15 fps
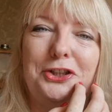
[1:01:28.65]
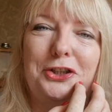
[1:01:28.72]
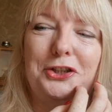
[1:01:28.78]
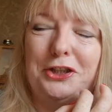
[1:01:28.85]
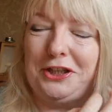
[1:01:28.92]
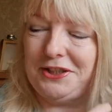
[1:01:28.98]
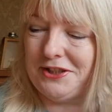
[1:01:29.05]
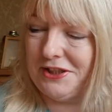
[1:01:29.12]

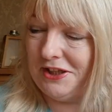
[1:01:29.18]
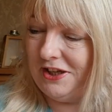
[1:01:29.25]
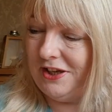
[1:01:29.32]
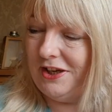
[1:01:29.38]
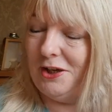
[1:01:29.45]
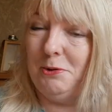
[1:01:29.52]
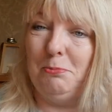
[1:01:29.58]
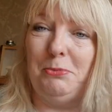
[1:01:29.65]
longest,
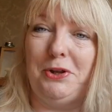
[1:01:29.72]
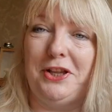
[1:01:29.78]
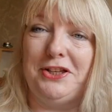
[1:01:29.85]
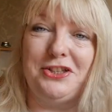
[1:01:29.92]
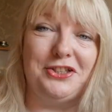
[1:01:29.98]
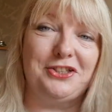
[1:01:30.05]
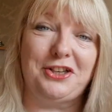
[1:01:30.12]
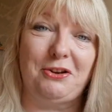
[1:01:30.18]
but they're
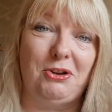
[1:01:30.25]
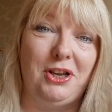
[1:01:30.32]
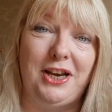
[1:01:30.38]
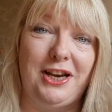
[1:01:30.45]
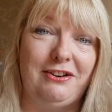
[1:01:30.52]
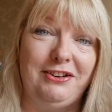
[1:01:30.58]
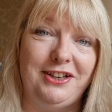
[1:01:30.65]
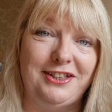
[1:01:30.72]
just so
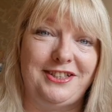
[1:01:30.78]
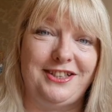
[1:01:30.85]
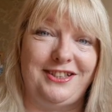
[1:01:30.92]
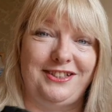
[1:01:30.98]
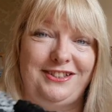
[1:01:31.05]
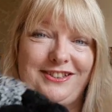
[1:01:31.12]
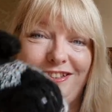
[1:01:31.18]
hilarious.